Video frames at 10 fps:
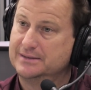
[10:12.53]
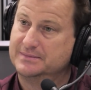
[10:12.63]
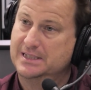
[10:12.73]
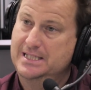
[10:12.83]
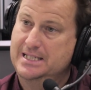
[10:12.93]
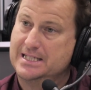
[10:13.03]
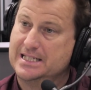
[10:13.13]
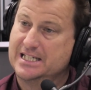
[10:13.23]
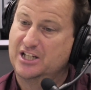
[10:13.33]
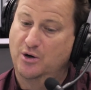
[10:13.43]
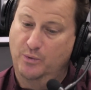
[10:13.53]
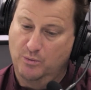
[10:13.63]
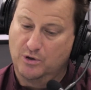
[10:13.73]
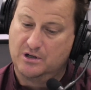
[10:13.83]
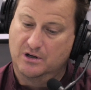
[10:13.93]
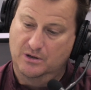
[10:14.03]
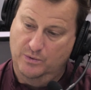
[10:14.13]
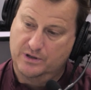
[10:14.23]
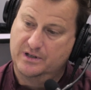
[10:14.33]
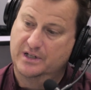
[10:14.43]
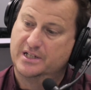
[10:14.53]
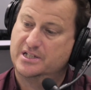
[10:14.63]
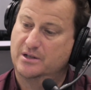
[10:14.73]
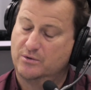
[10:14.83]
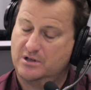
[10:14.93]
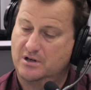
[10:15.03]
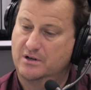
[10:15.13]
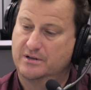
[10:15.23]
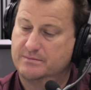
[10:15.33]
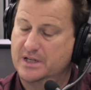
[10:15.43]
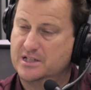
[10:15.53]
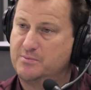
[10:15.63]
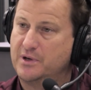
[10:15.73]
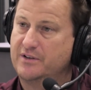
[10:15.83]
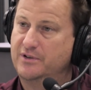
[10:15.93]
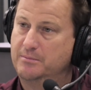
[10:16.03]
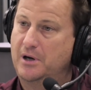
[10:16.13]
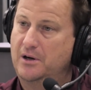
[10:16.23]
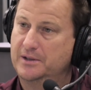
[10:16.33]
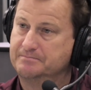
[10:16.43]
And, uh, you know, we work hard in winter conditioning, work hard in, in, spring football.